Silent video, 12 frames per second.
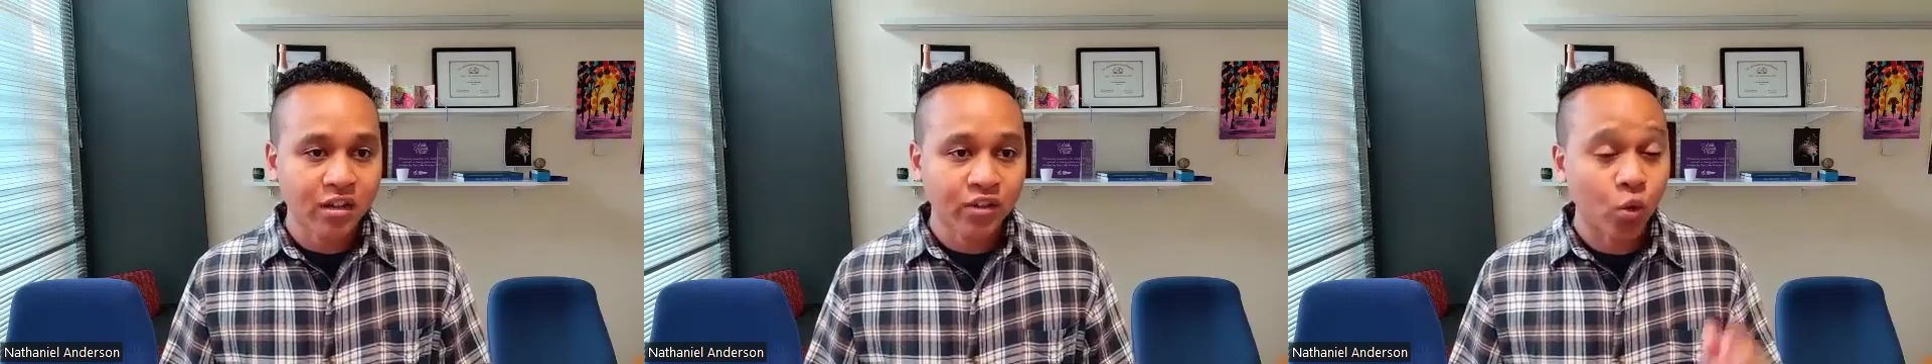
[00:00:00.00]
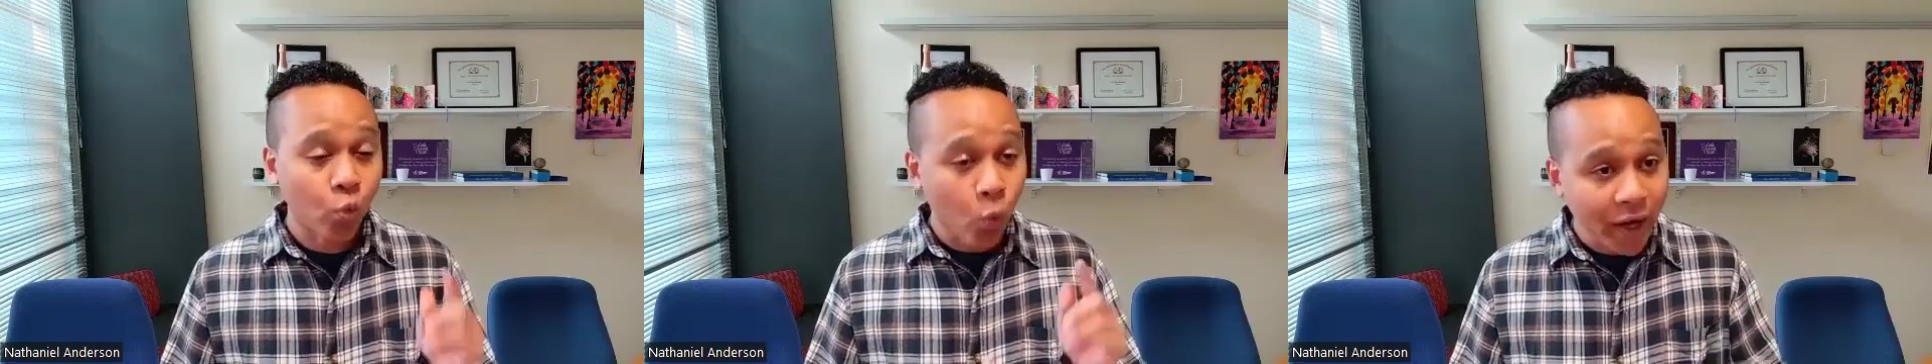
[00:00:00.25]
The
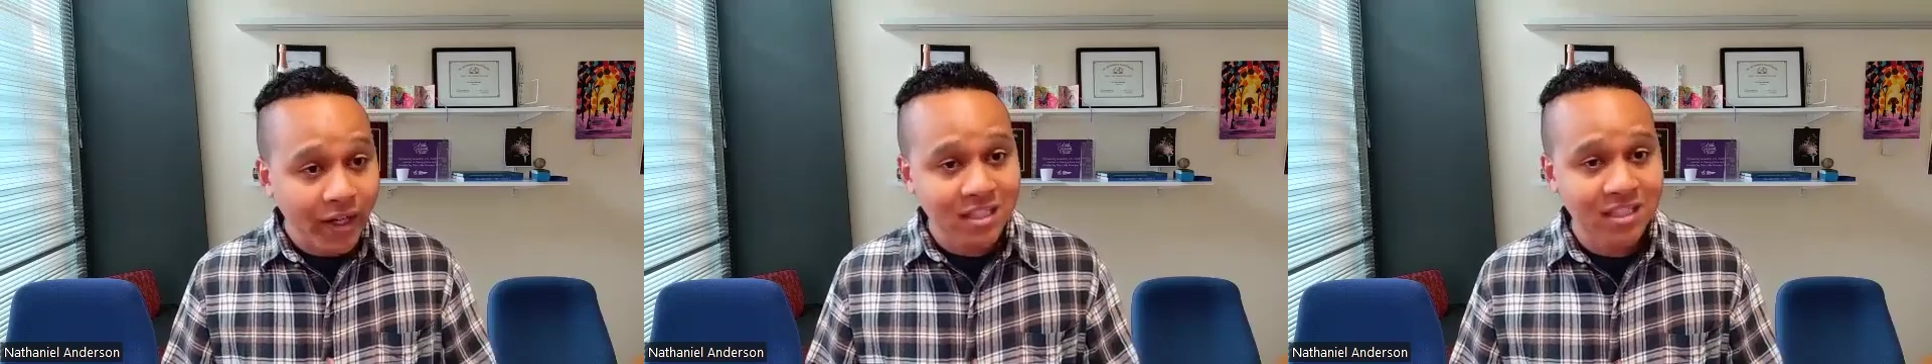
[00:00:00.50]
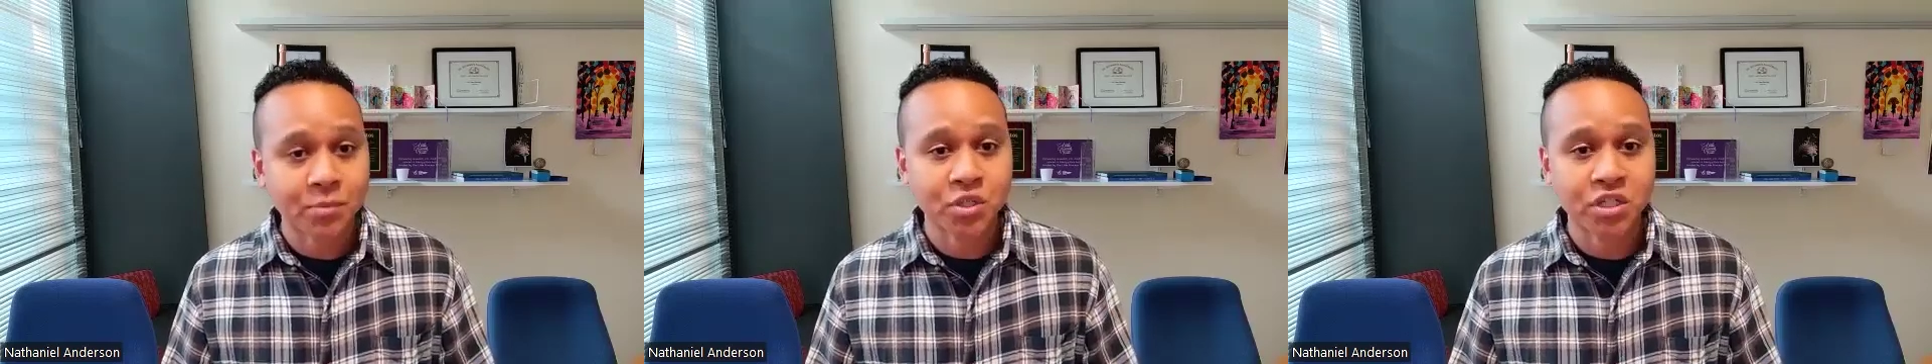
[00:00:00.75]
one
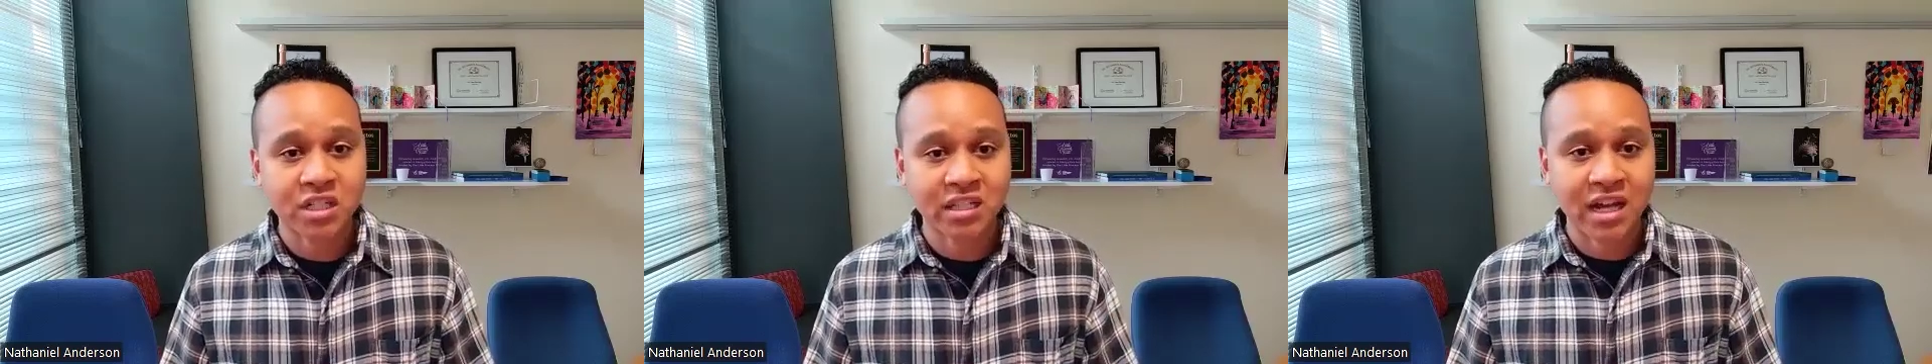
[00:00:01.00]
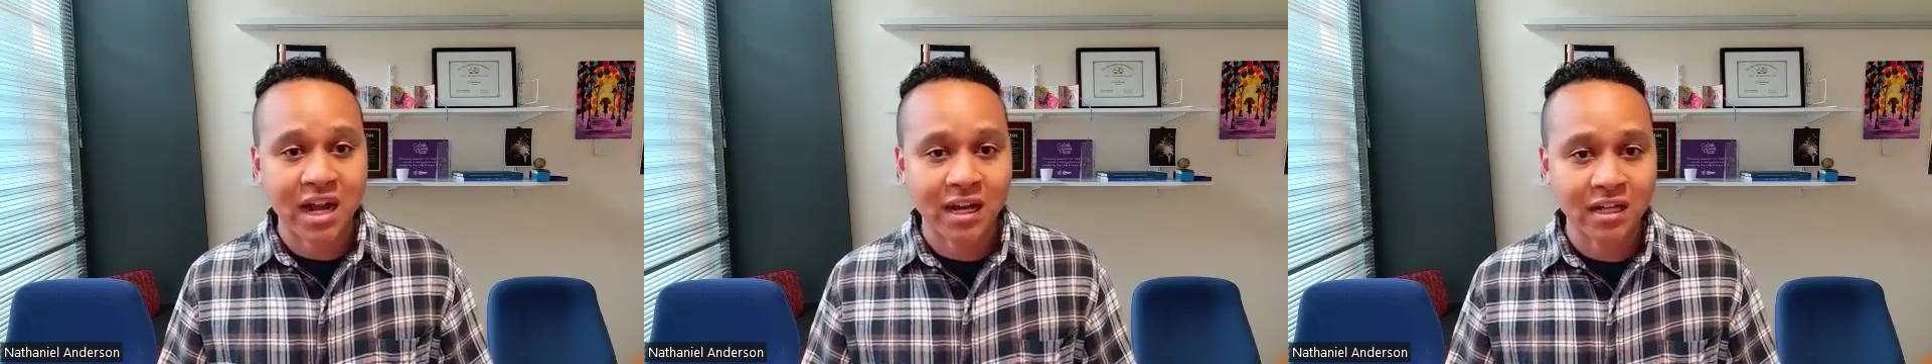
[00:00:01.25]
exception to
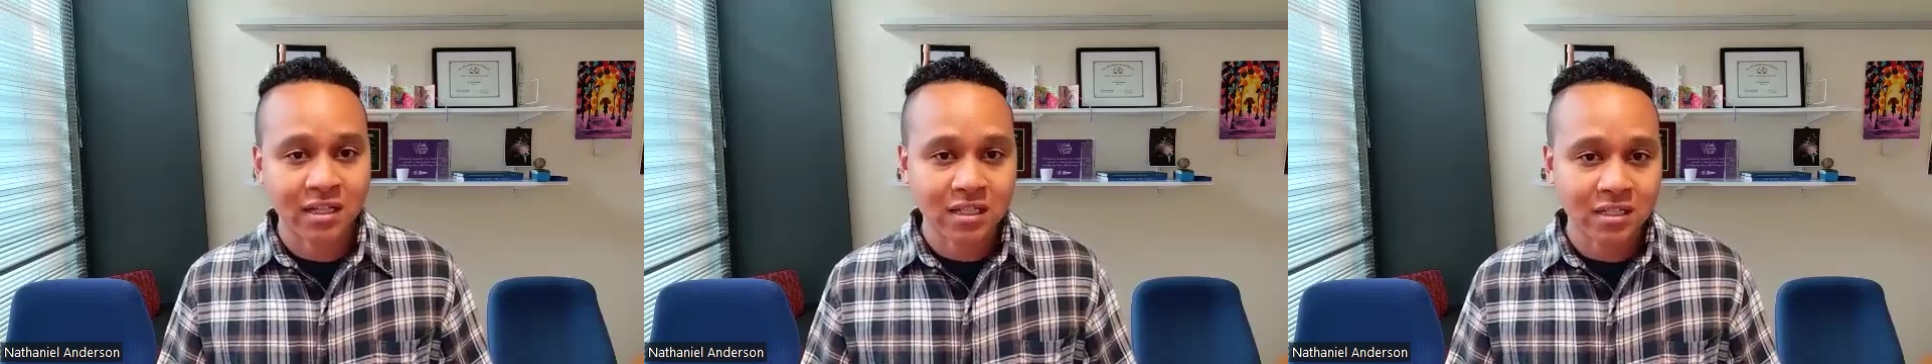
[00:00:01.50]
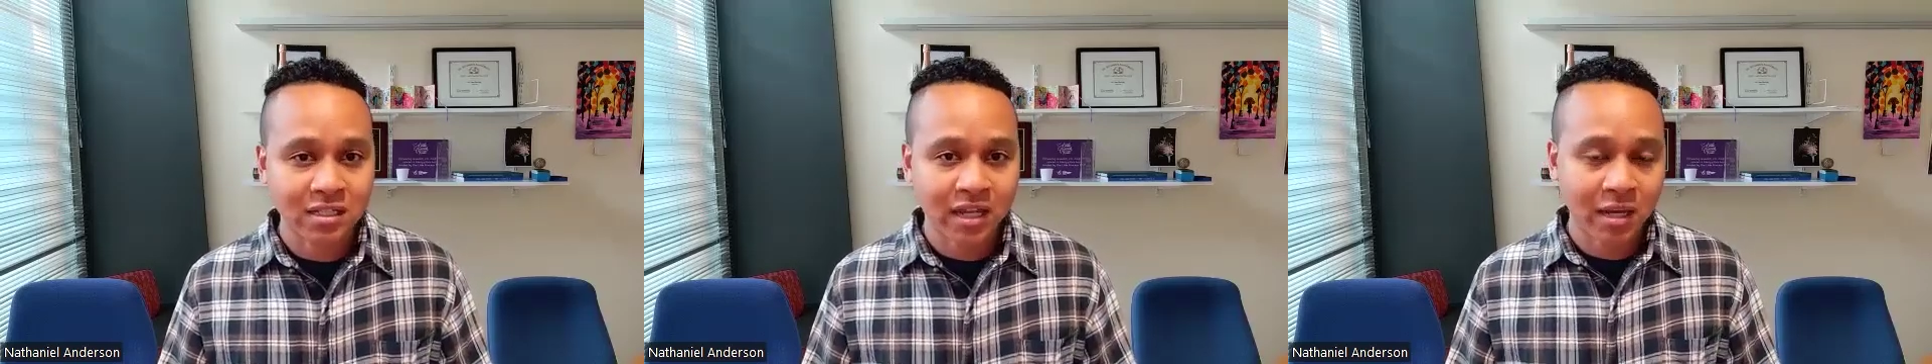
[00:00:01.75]
that
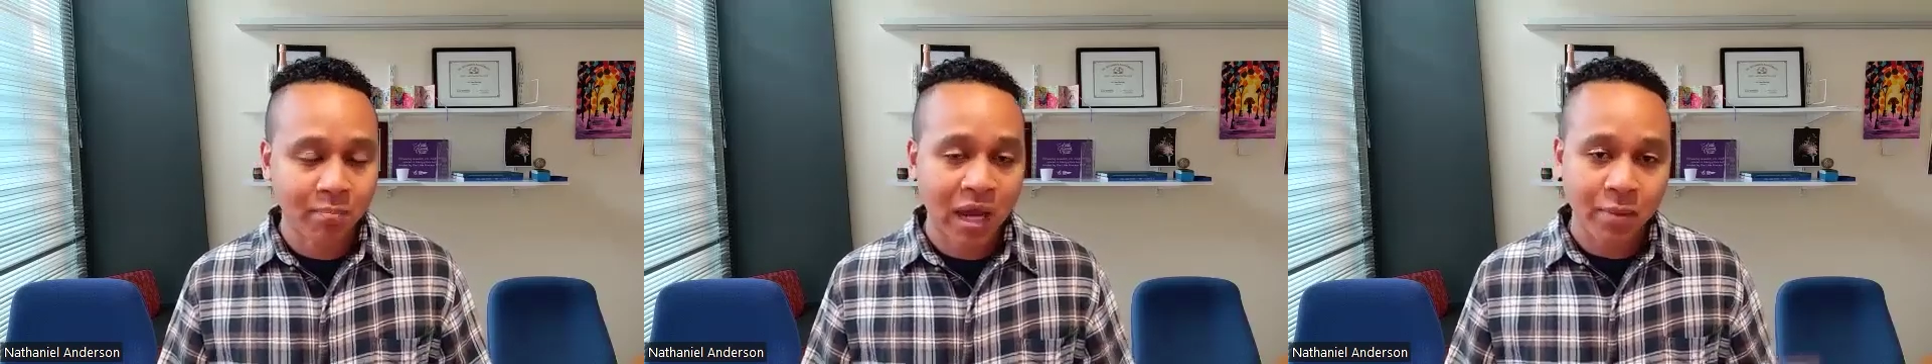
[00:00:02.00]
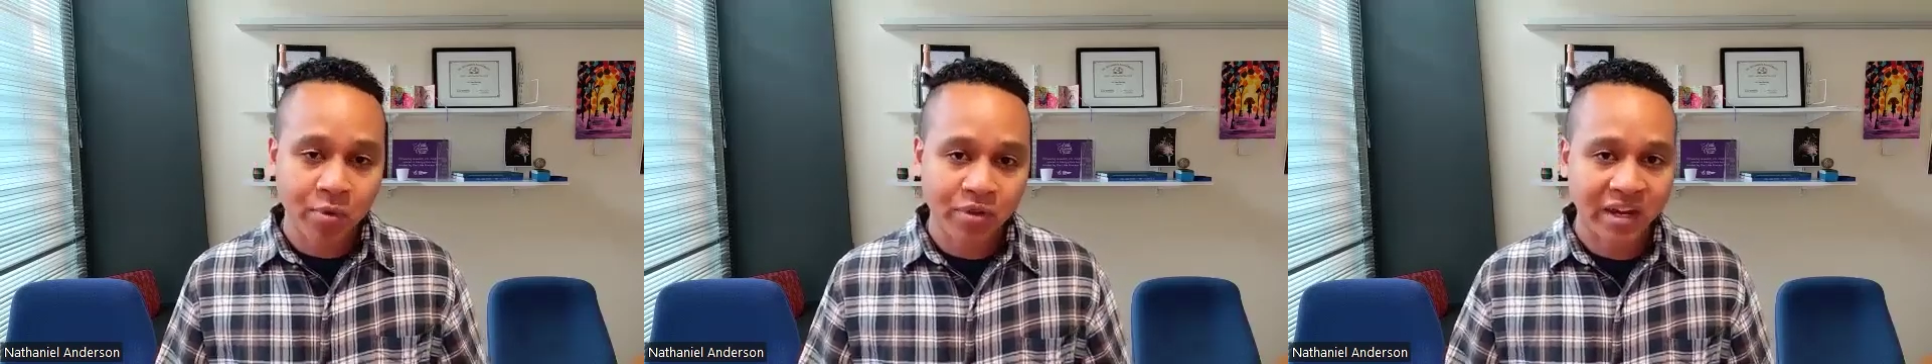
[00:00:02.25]
is a
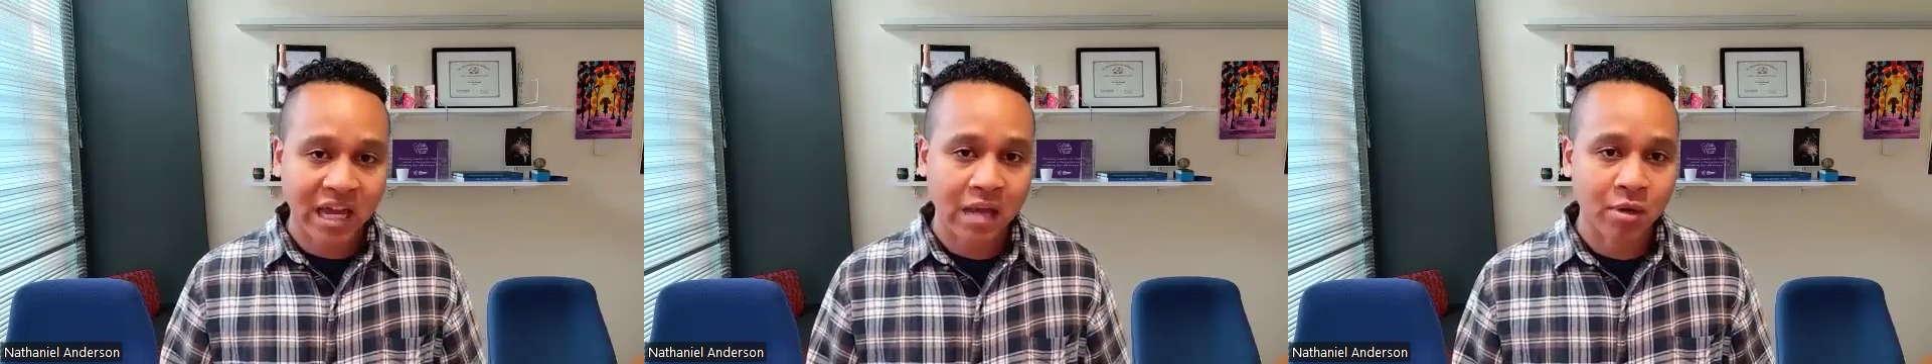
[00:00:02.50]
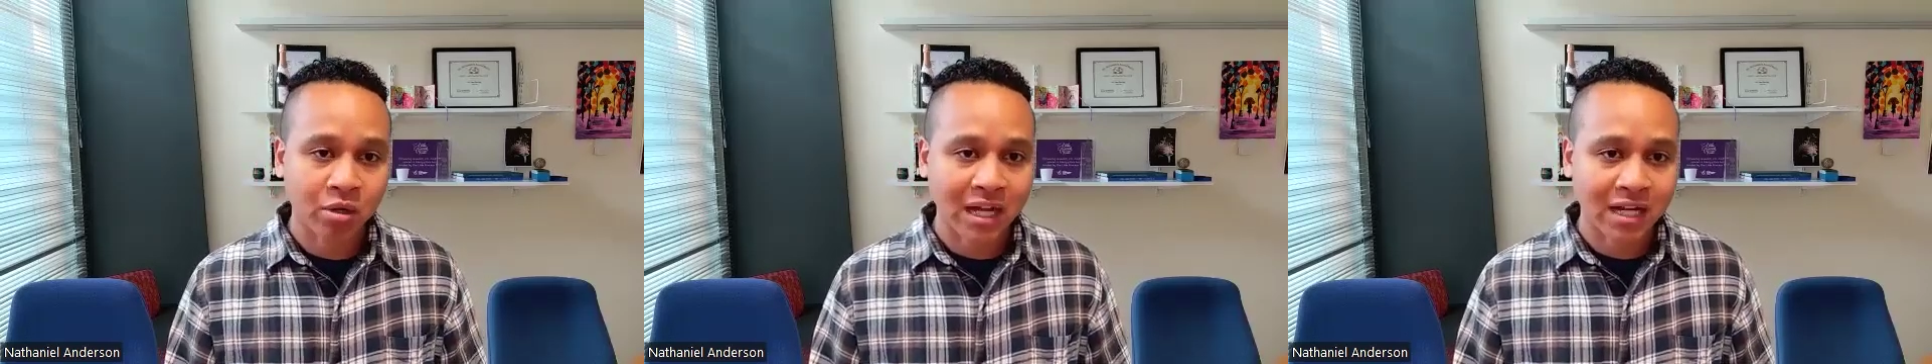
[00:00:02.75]
paper that came
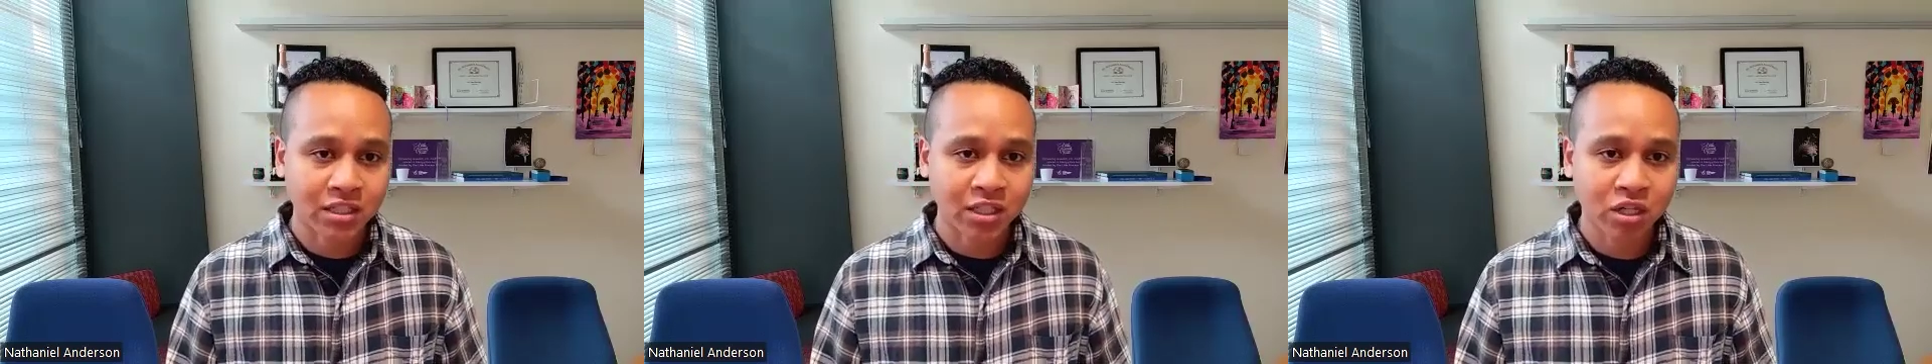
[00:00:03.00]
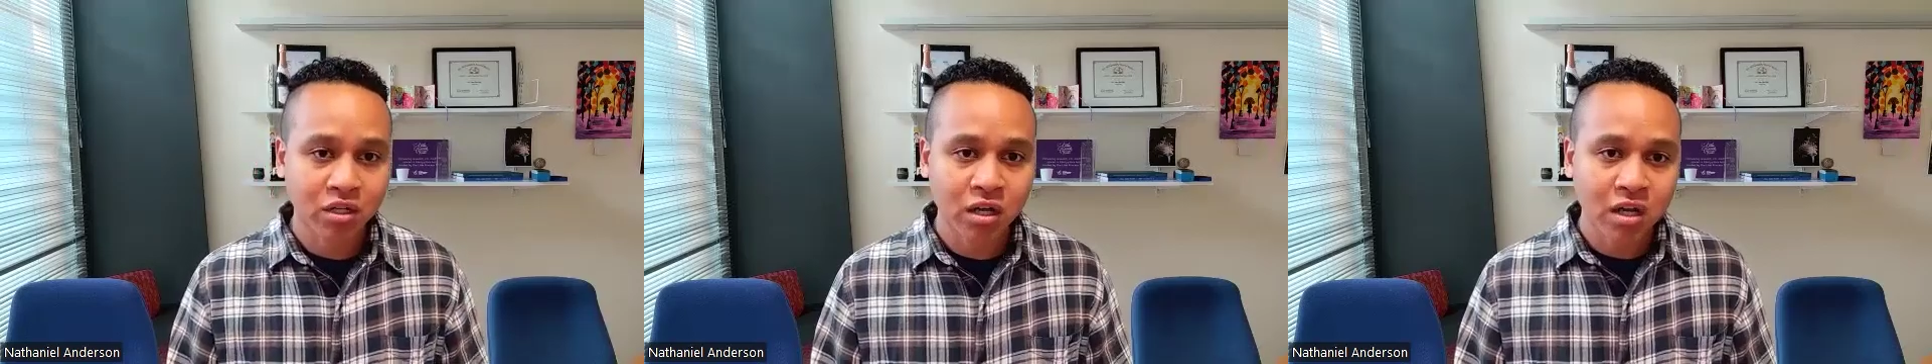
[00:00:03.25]
out last
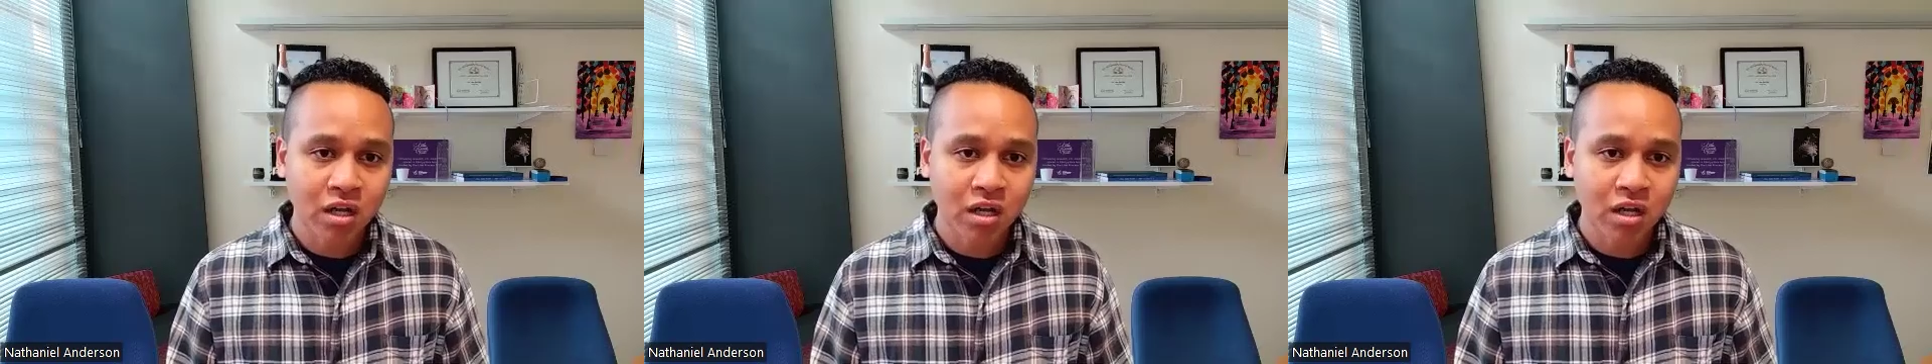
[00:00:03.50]
year